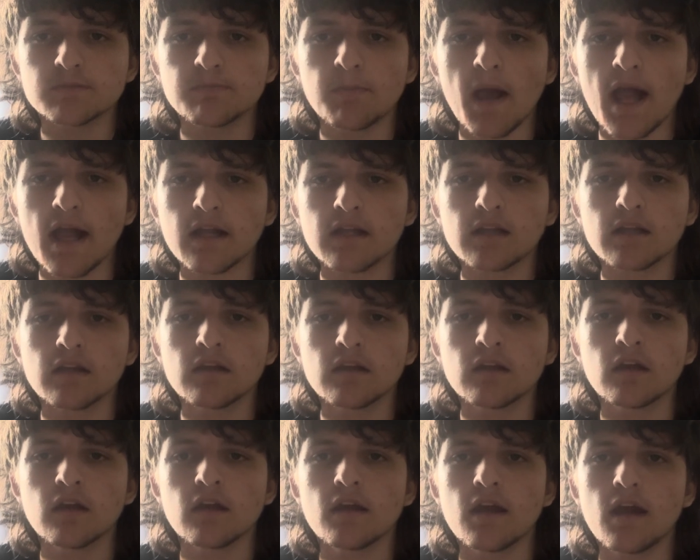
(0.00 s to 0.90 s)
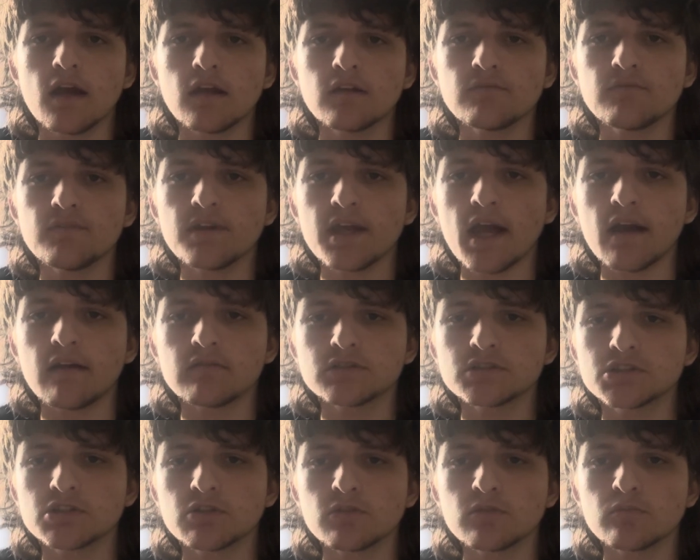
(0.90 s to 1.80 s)
back, and
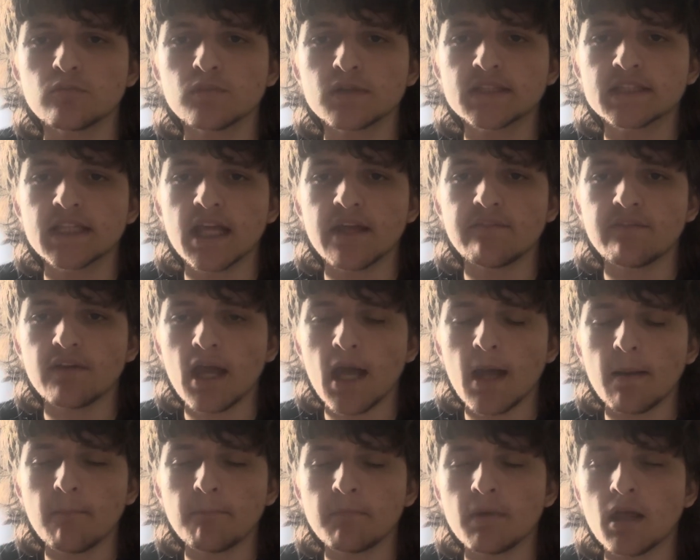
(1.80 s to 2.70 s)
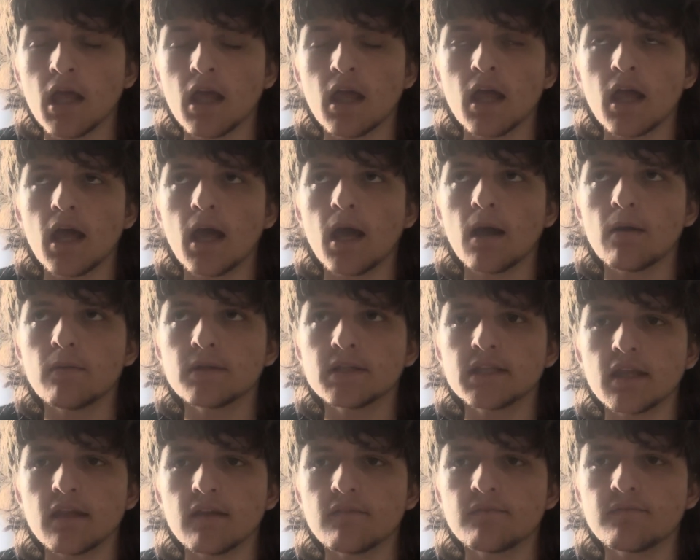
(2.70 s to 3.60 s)
Reality Stone receive him, and we
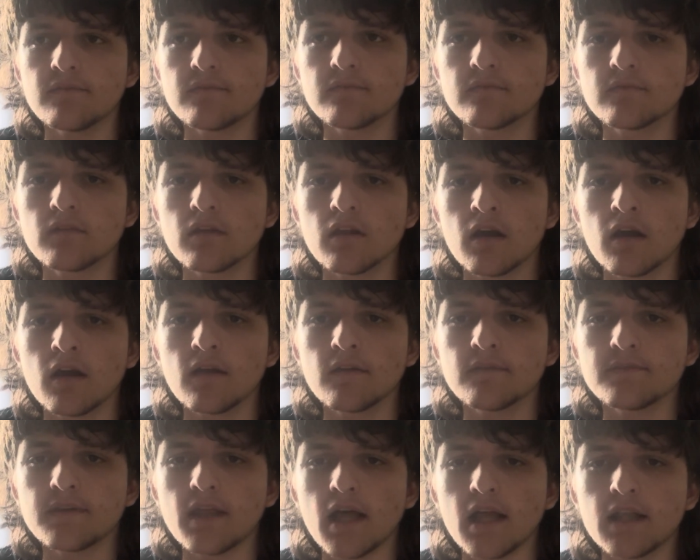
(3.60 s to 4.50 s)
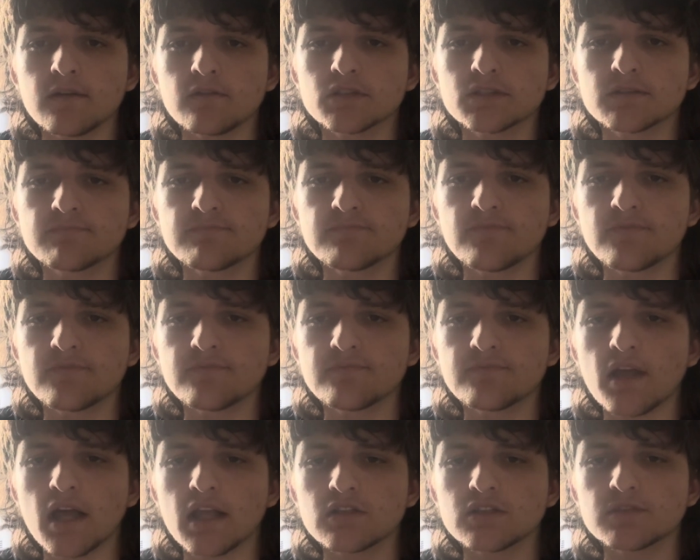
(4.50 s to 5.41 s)
see Thanos
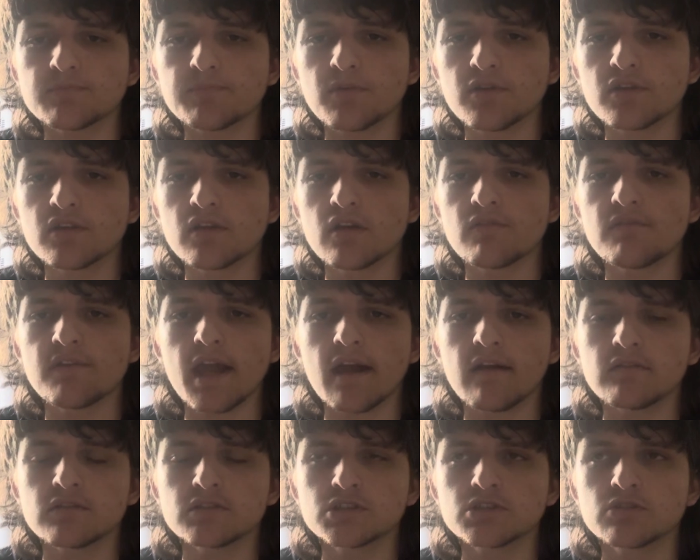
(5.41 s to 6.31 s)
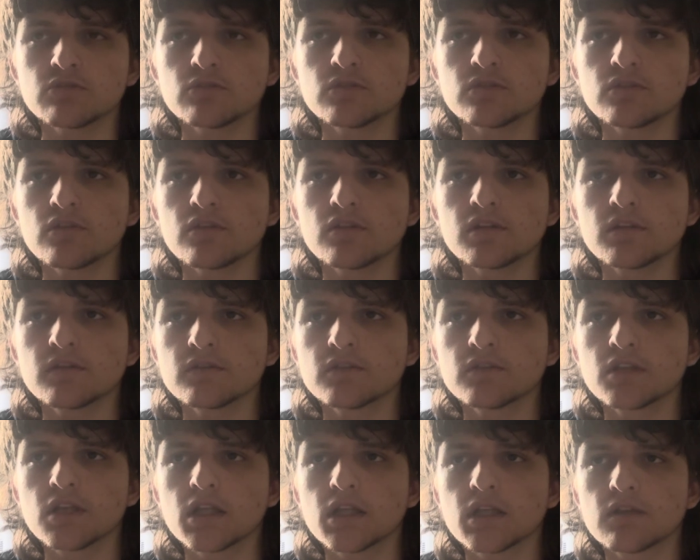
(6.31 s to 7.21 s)
put the Reality Stone to
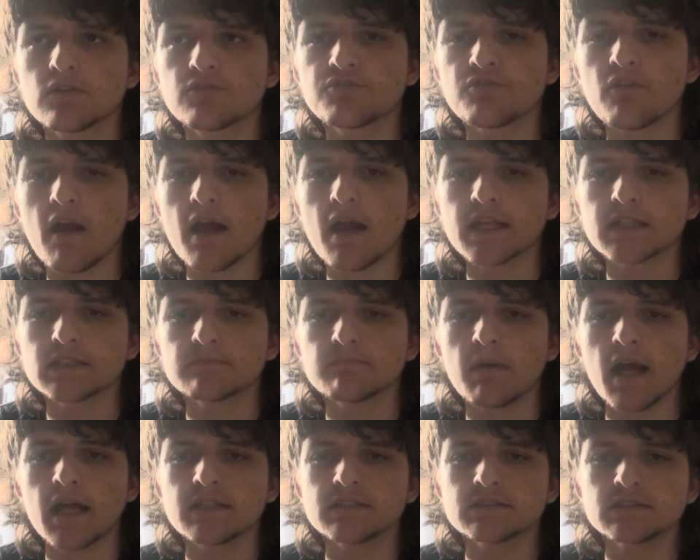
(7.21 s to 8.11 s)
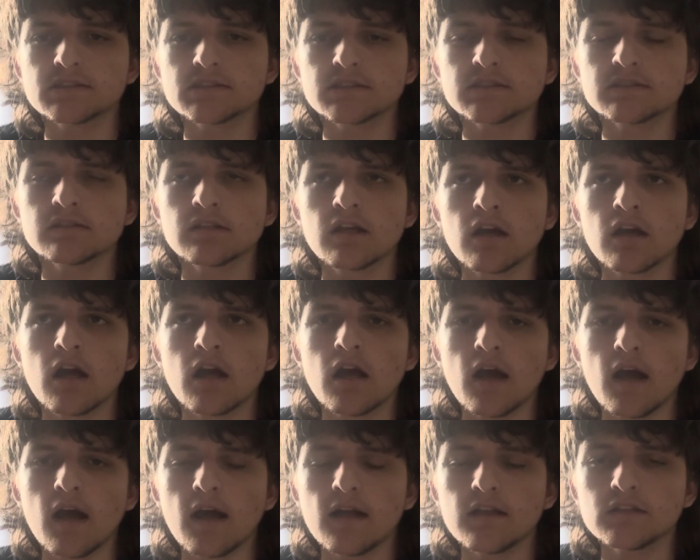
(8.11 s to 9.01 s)
Drax Manson,
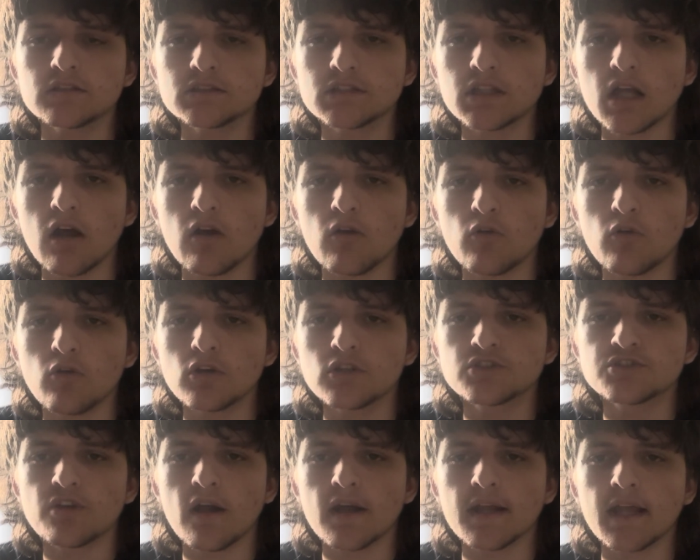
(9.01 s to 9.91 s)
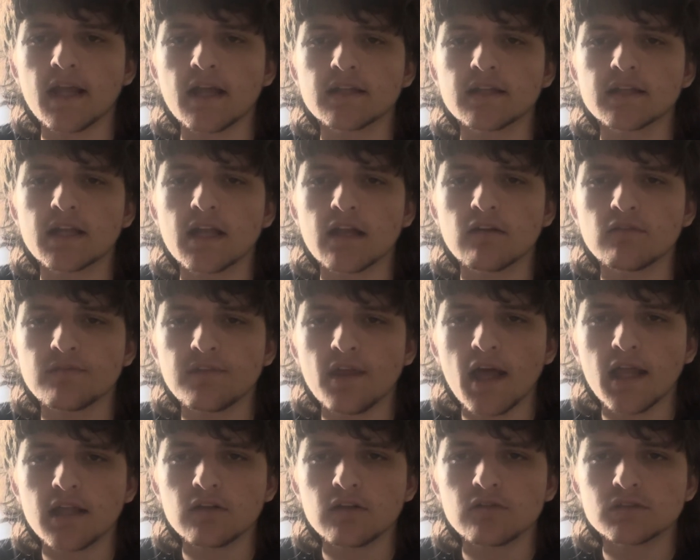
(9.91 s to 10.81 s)
and Star-Lord try to kill
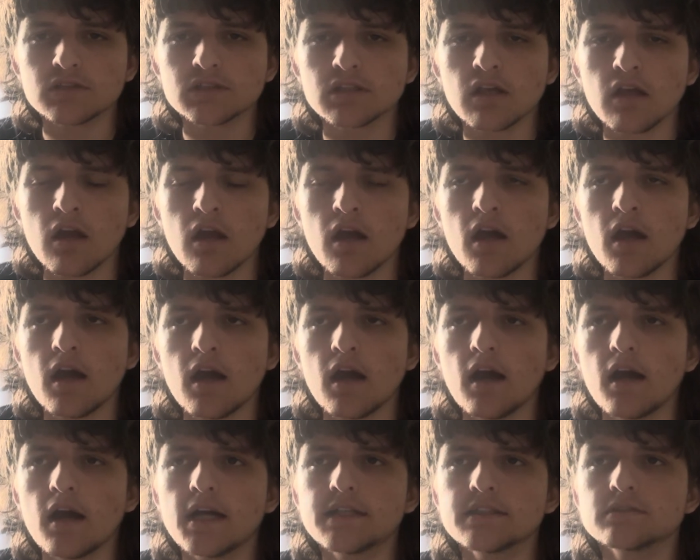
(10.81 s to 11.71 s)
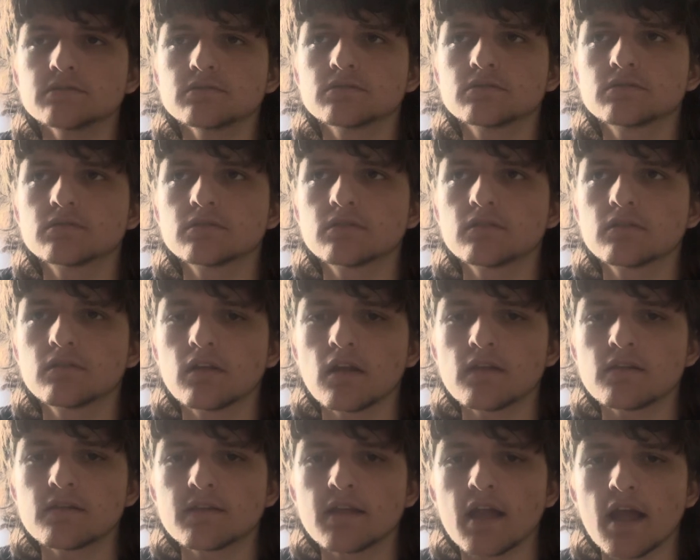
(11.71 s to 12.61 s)
Thanos, and
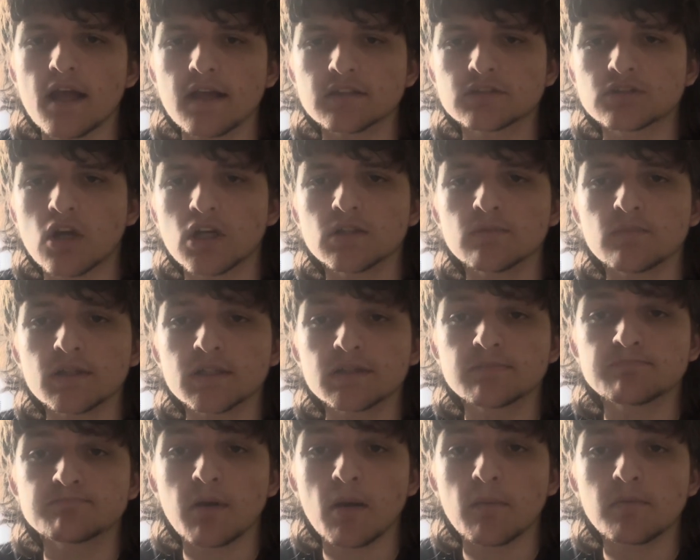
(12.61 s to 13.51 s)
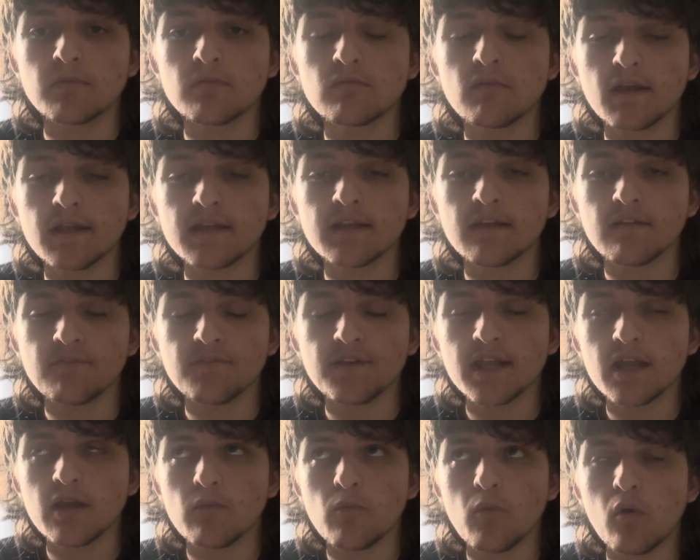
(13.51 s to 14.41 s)
then take gun with bubble away of
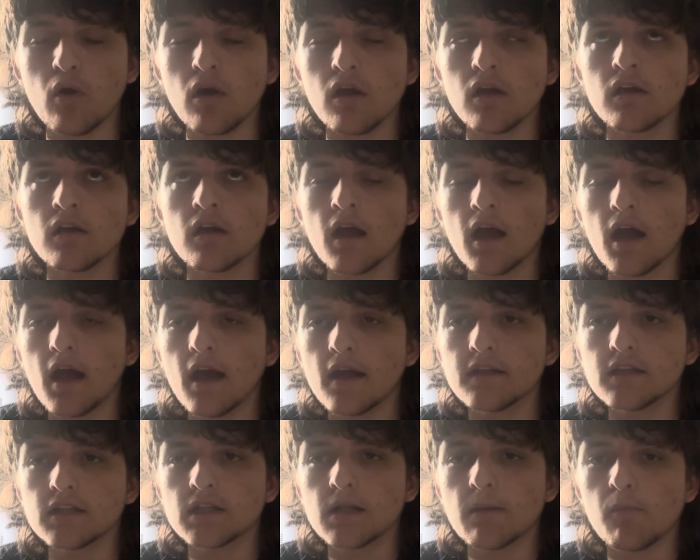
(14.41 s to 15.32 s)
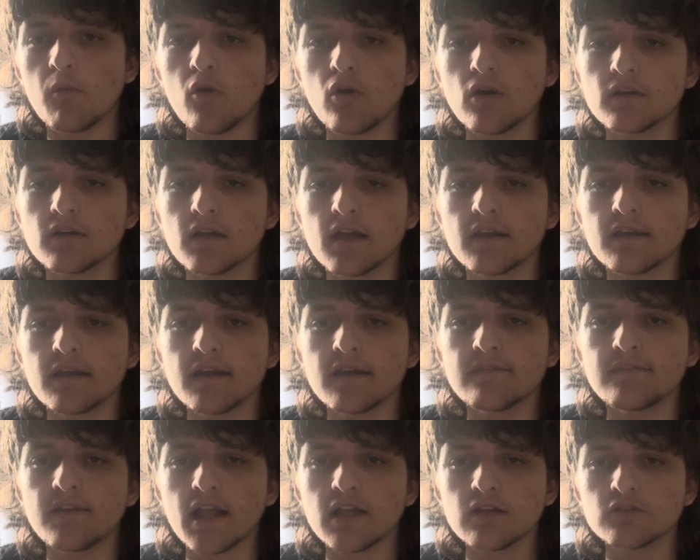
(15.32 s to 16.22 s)
any war, and Gamora, and then
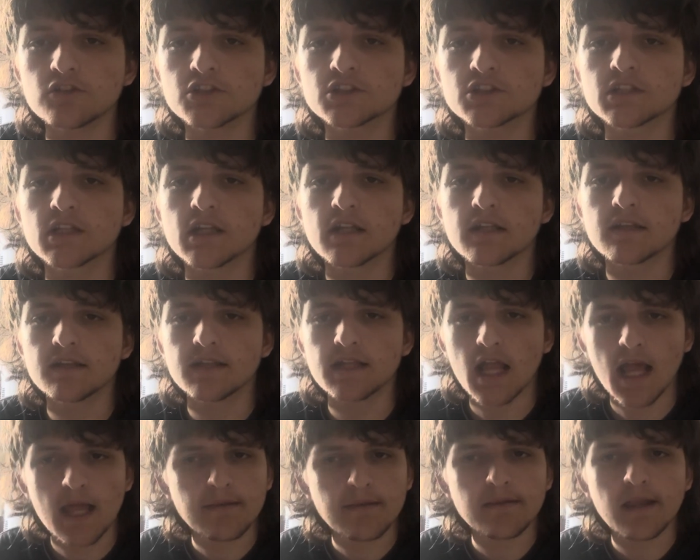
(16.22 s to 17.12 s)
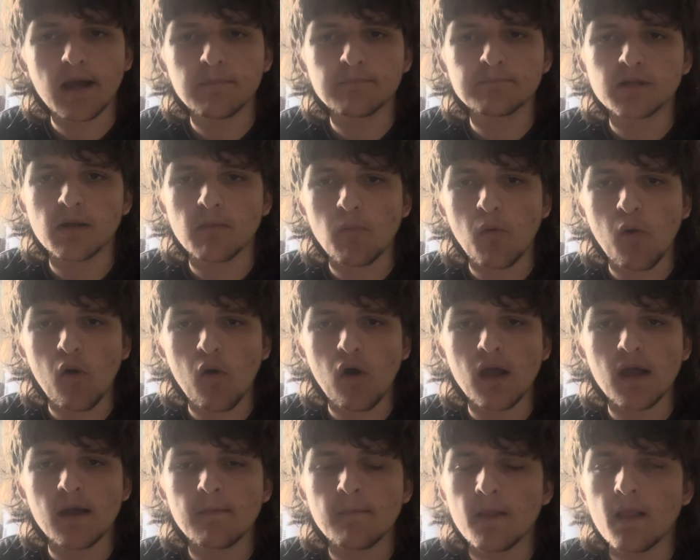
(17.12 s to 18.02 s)
Thanos kidnap
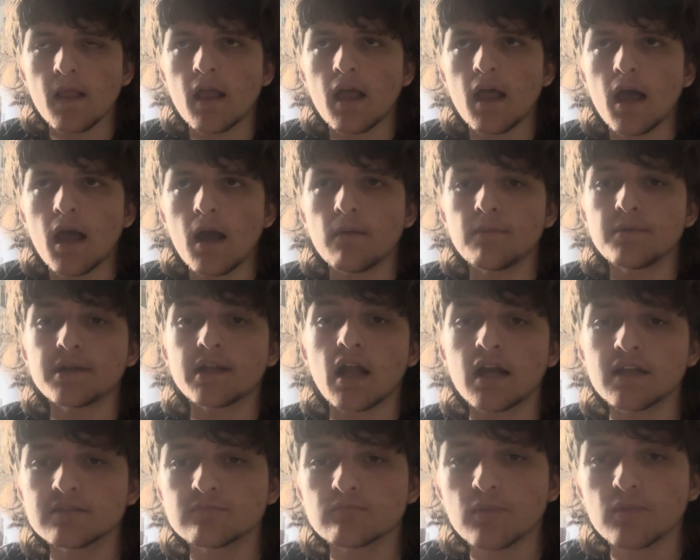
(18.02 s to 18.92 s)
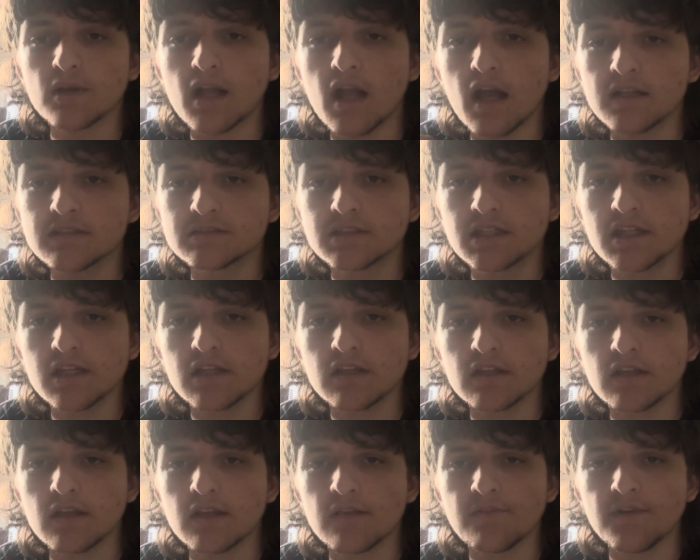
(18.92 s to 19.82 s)
Gamora, and we can't see in
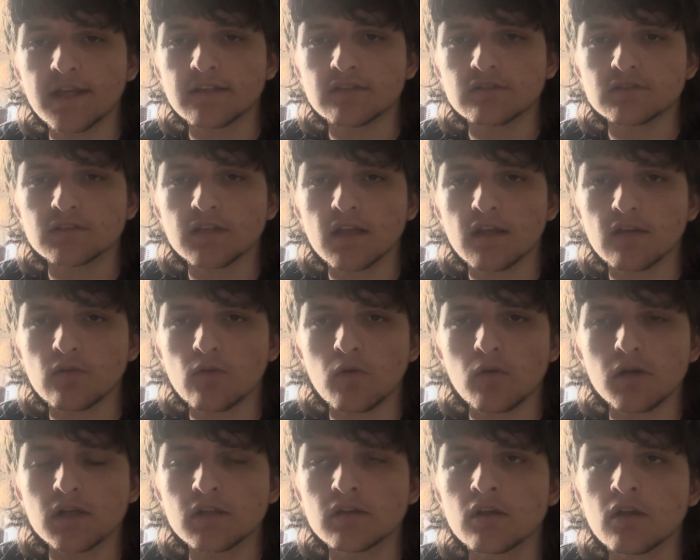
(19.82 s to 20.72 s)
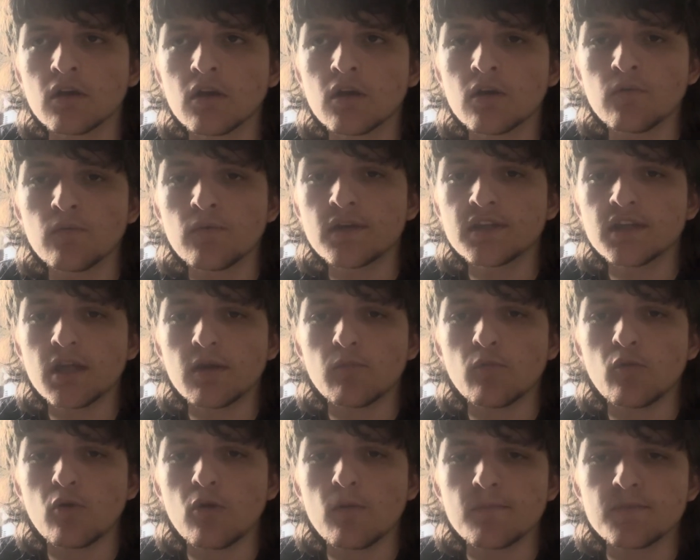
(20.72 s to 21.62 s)
the Avengers headquarters. We see
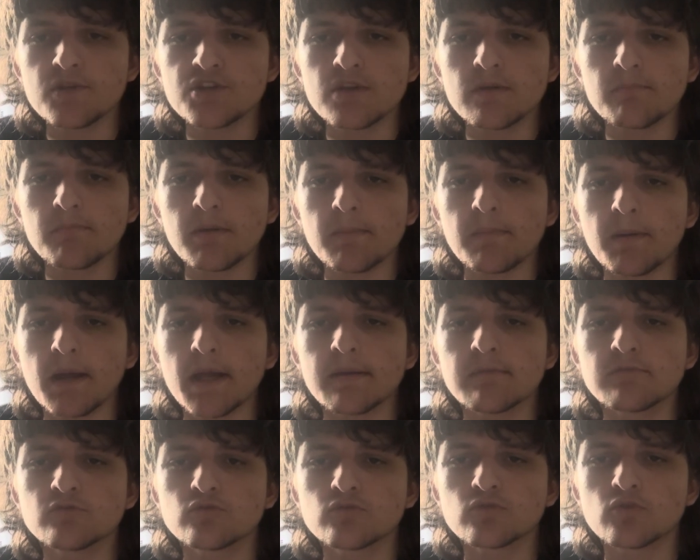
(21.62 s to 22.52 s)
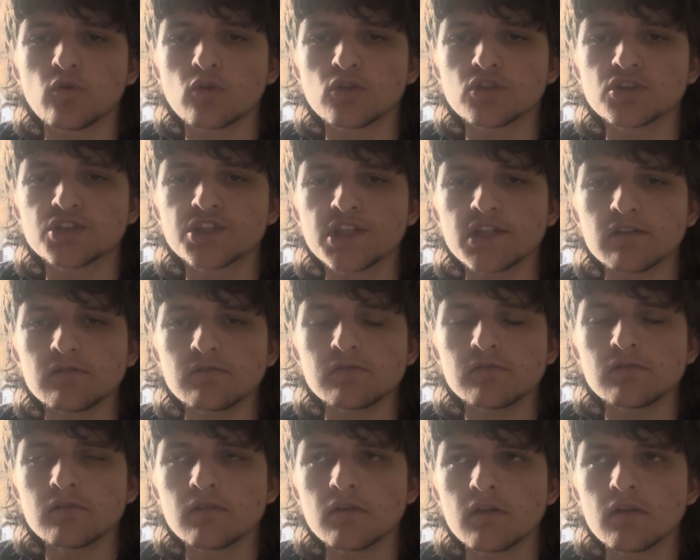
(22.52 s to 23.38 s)
War Machine by Don Gio